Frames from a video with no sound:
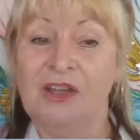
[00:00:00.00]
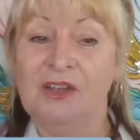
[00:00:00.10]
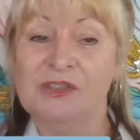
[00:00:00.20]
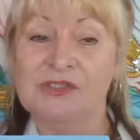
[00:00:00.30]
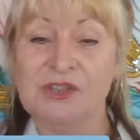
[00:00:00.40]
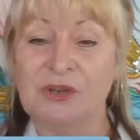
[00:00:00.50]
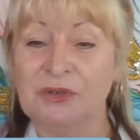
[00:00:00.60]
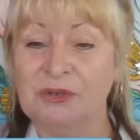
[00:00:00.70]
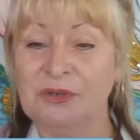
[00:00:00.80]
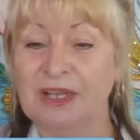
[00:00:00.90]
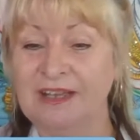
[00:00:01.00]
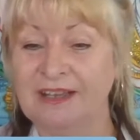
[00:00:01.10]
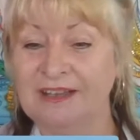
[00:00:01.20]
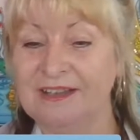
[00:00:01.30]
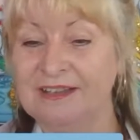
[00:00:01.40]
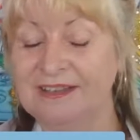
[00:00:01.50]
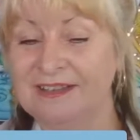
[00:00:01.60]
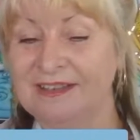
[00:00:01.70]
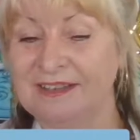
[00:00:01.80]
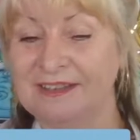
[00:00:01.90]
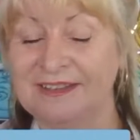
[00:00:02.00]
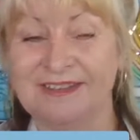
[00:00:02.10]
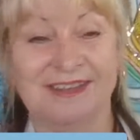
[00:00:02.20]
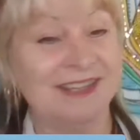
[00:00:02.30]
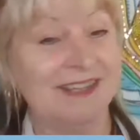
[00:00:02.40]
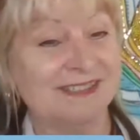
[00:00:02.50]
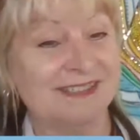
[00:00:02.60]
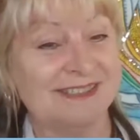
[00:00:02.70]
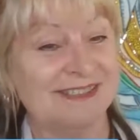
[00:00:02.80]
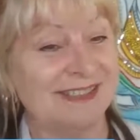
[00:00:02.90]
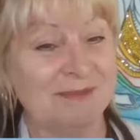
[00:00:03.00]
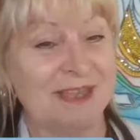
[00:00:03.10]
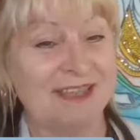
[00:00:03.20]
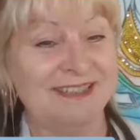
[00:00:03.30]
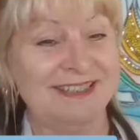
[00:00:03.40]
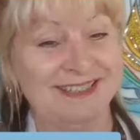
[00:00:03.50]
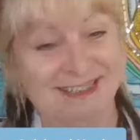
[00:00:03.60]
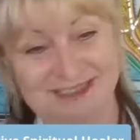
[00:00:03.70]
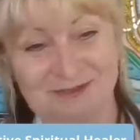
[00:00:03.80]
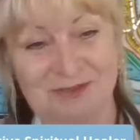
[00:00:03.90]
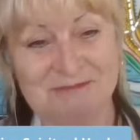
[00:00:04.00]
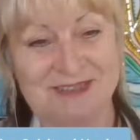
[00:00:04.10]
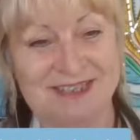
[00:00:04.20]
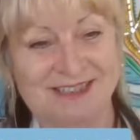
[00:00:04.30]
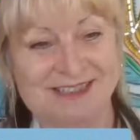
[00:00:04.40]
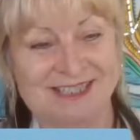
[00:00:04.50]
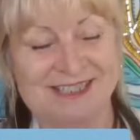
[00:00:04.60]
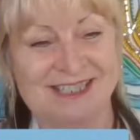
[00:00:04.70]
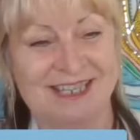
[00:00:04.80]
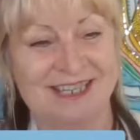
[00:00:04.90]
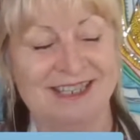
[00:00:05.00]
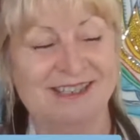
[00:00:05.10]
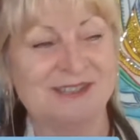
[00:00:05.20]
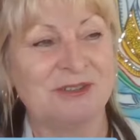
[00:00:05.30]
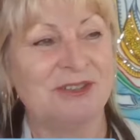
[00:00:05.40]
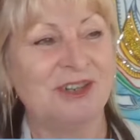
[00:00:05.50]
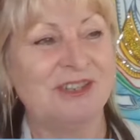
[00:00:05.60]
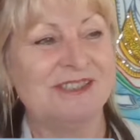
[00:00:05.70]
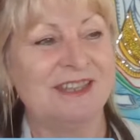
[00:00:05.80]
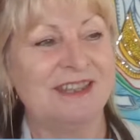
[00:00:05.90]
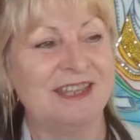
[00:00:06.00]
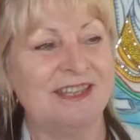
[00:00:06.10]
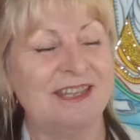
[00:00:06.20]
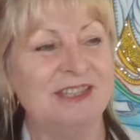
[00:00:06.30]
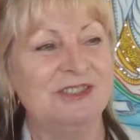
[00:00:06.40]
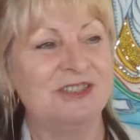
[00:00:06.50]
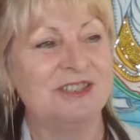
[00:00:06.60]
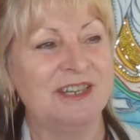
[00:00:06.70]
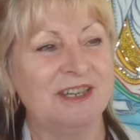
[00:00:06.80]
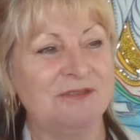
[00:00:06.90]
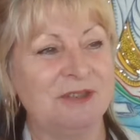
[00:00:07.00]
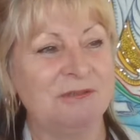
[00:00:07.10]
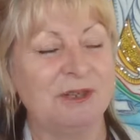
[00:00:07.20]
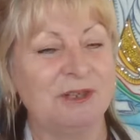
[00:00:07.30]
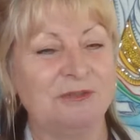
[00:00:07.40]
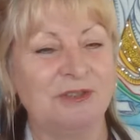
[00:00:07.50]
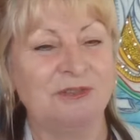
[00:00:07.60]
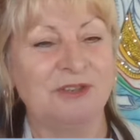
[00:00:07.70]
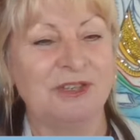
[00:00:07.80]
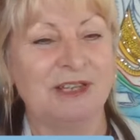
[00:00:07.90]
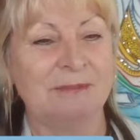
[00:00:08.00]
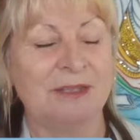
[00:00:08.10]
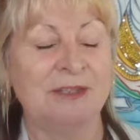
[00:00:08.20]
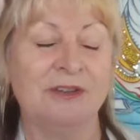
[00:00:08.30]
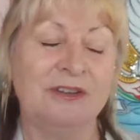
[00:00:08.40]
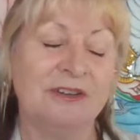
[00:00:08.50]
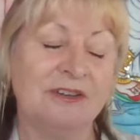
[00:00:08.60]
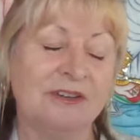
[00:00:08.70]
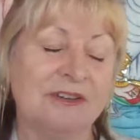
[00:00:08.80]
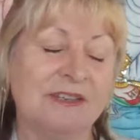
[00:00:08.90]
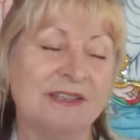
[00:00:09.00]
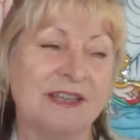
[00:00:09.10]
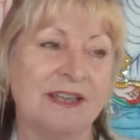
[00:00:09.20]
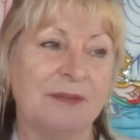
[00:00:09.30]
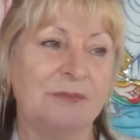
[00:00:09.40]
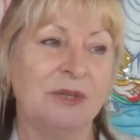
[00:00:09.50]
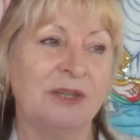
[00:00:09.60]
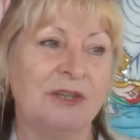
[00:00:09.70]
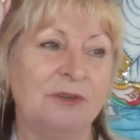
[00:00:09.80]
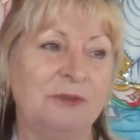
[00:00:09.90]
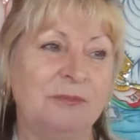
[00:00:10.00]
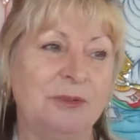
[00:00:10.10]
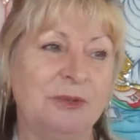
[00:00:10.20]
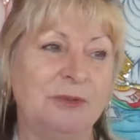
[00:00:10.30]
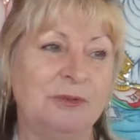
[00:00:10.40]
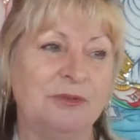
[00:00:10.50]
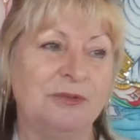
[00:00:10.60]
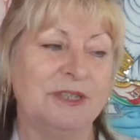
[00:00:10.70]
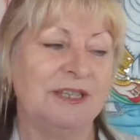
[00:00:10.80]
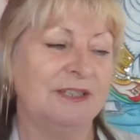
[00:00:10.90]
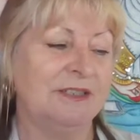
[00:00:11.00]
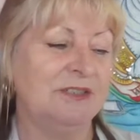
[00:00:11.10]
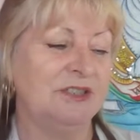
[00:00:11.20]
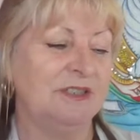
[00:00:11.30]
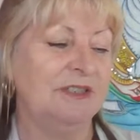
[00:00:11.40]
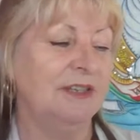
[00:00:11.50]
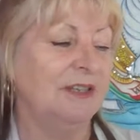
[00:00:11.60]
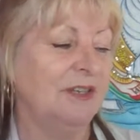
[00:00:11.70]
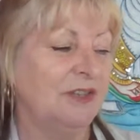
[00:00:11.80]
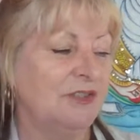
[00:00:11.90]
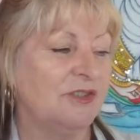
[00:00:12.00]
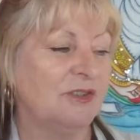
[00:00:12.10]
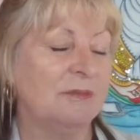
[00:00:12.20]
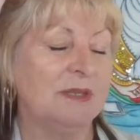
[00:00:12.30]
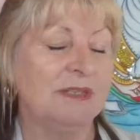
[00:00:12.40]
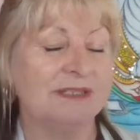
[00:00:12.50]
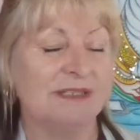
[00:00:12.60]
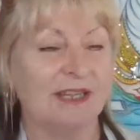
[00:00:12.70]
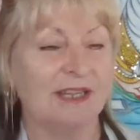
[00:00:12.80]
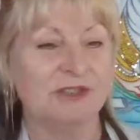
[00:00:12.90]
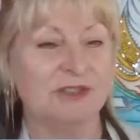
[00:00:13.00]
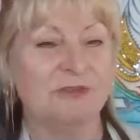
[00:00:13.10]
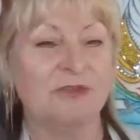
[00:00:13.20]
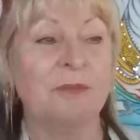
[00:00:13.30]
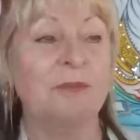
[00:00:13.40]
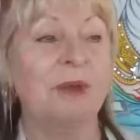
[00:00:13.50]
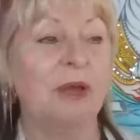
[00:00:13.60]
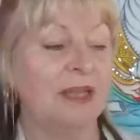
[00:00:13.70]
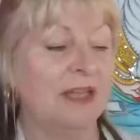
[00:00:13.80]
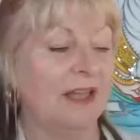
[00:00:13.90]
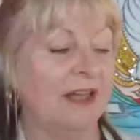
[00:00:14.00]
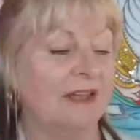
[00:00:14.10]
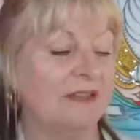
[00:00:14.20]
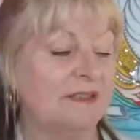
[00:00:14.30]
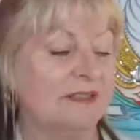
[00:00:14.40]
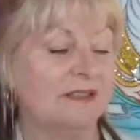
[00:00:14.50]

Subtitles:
So that's about it for me today. So I'd like to thank each and every one of you for coming on, bringing your beautiful energy to the meditation. From my heart